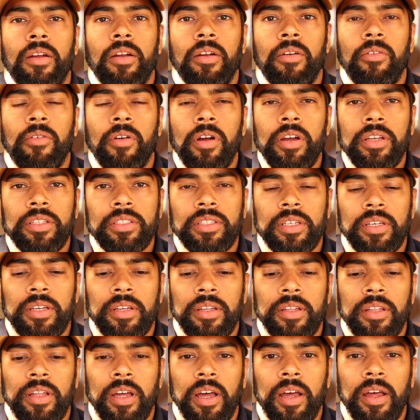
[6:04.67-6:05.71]
Right,
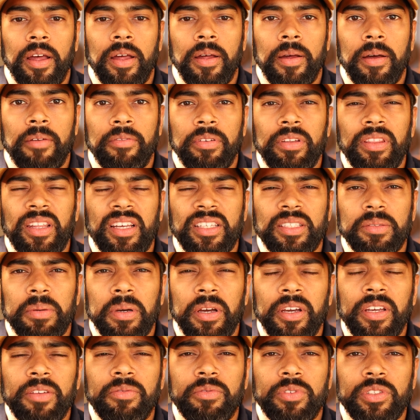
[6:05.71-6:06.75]
I think that's
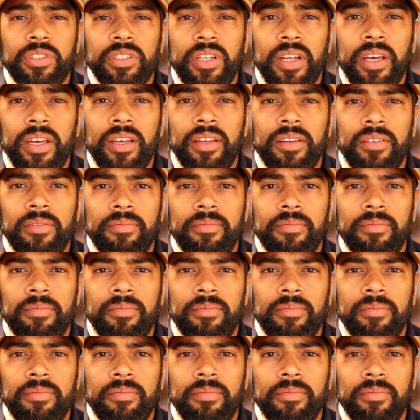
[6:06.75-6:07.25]
about it for today.